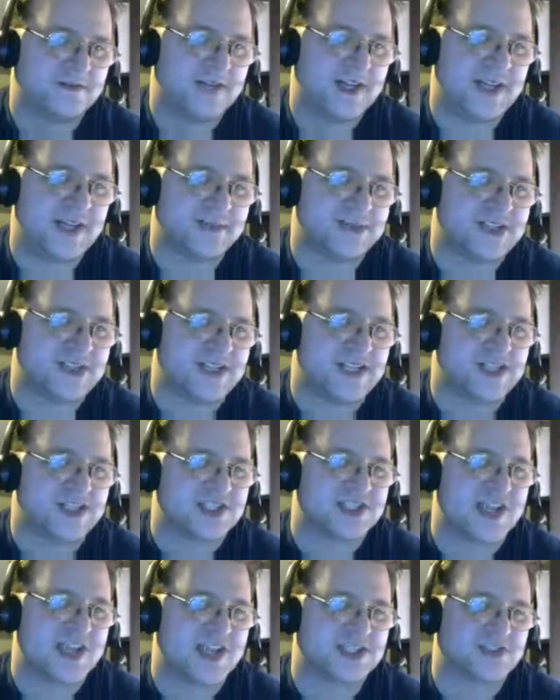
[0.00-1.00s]
Damn, stinking
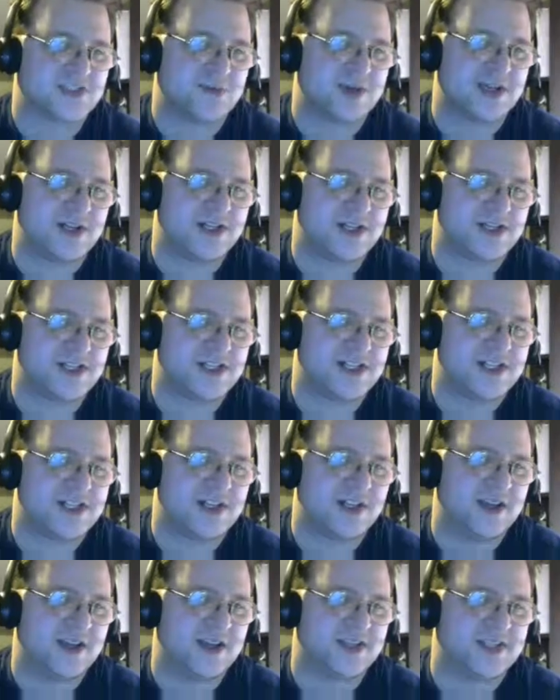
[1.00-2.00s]
Sasquatch is
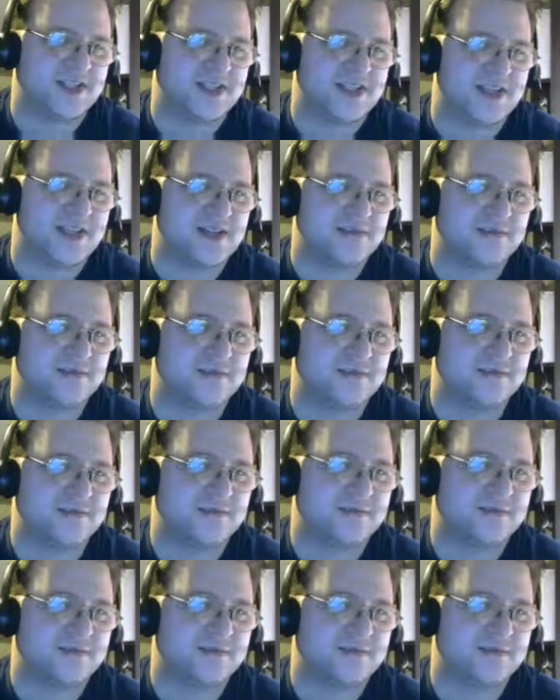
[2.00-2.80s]
stealing our stuff.